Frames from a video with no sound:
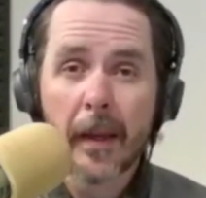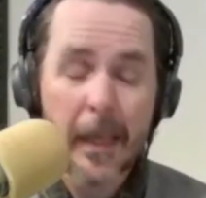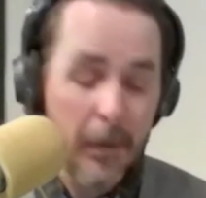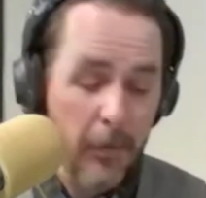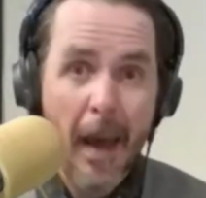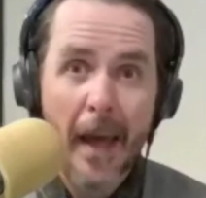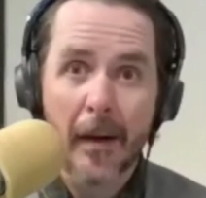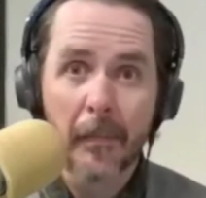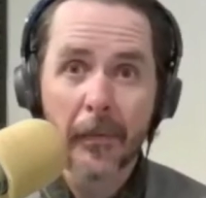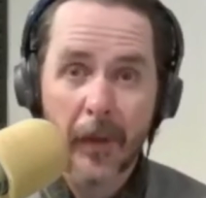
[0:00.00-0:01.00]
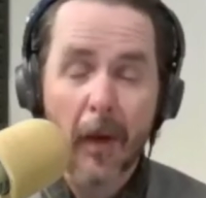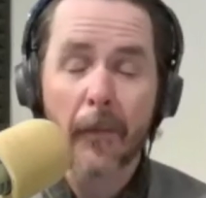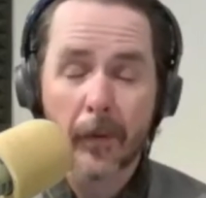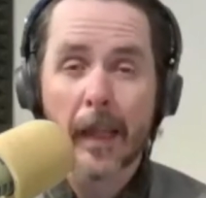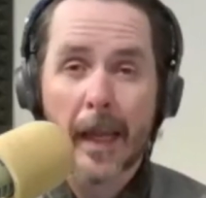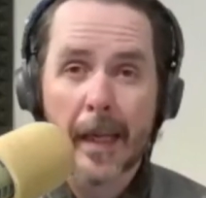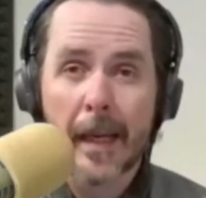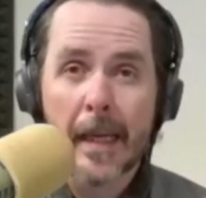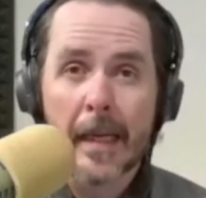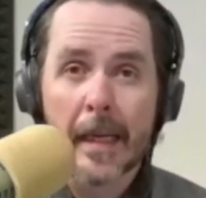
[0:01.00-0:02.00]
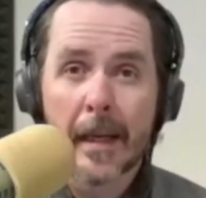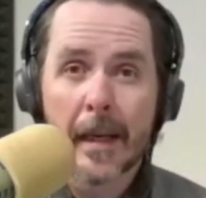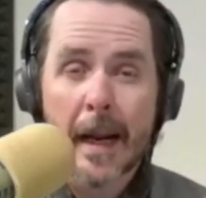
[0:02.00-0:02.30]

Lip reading: He was mad at himself for letting it in.